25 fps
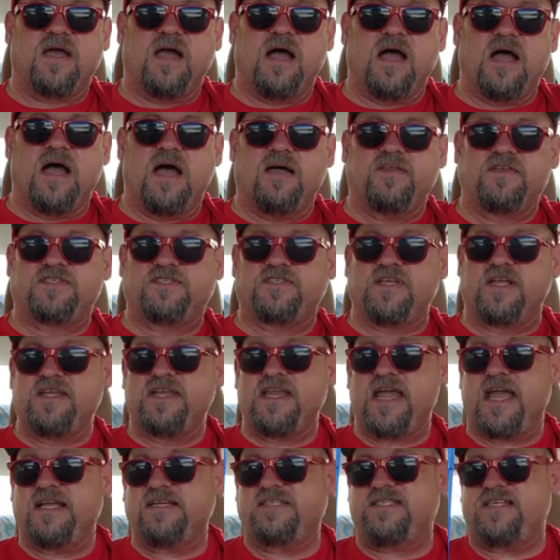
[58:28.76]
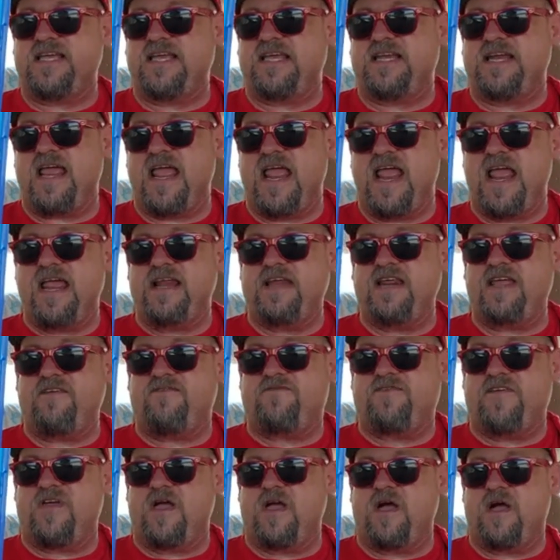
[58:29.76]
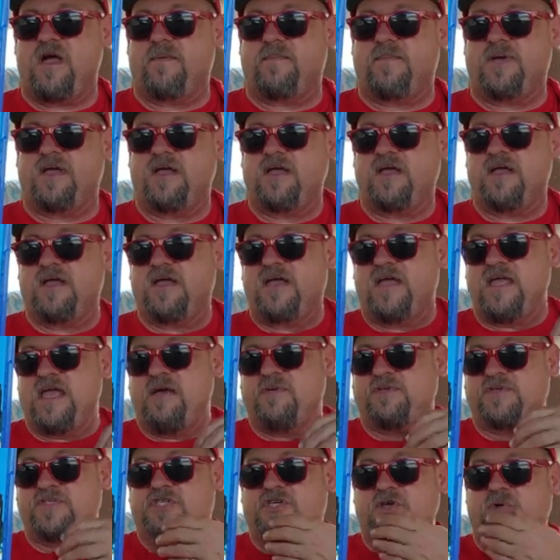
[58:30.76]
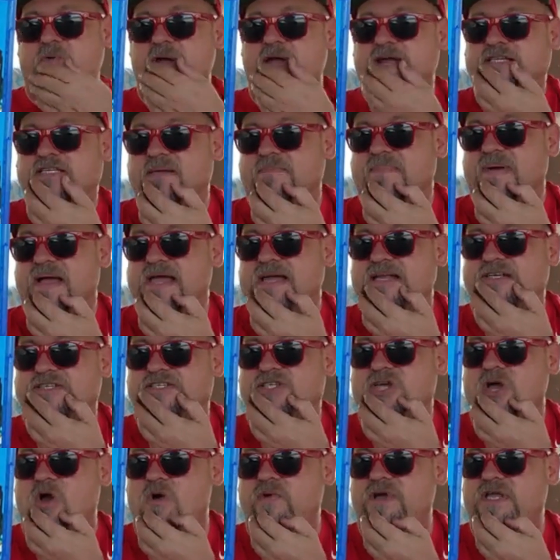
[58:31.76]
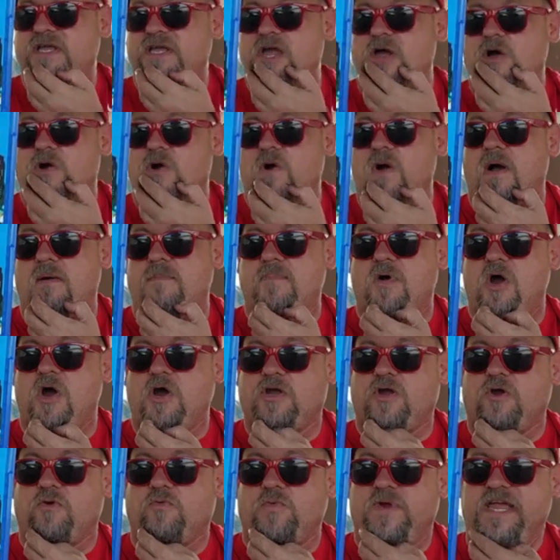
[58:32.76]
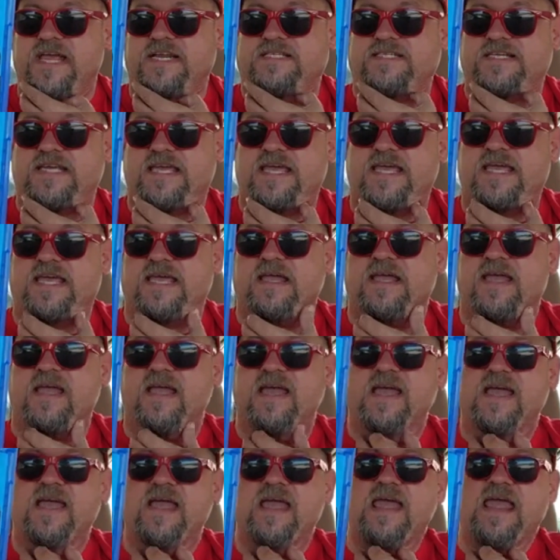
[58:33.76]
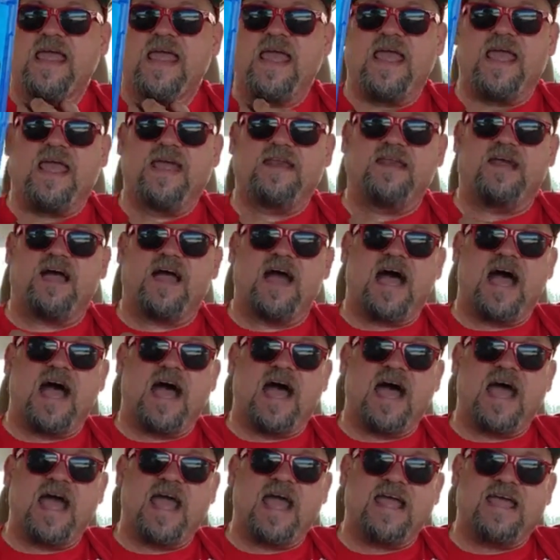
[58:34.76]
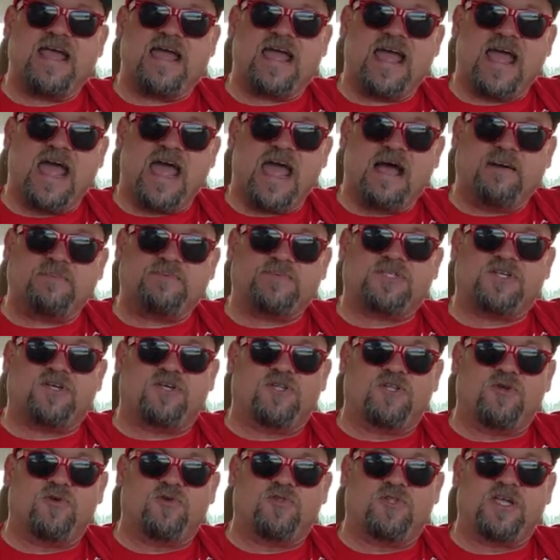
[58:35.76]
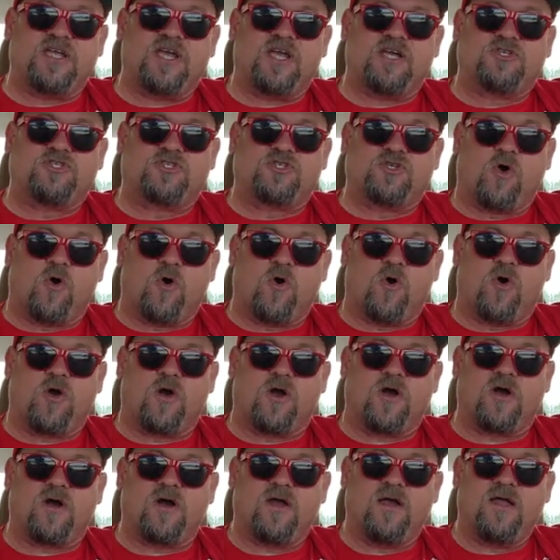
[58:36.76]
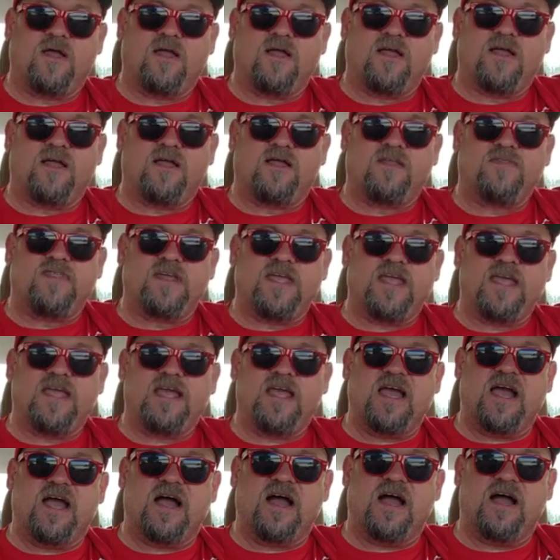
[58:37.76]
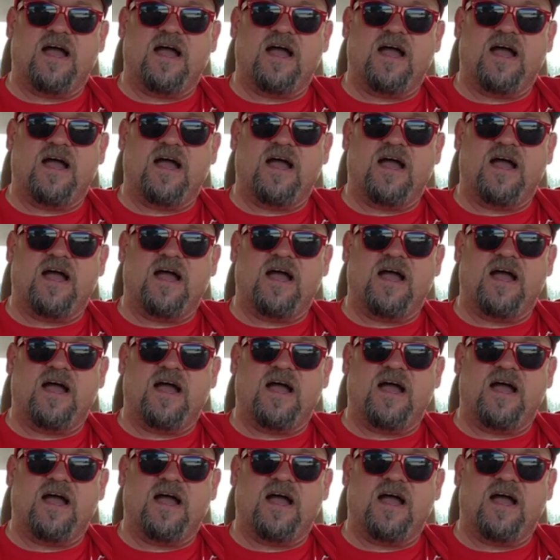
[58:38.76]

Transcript: This is a 1980 film. It was directed by Antonio Margheriti. And I absolutely adore the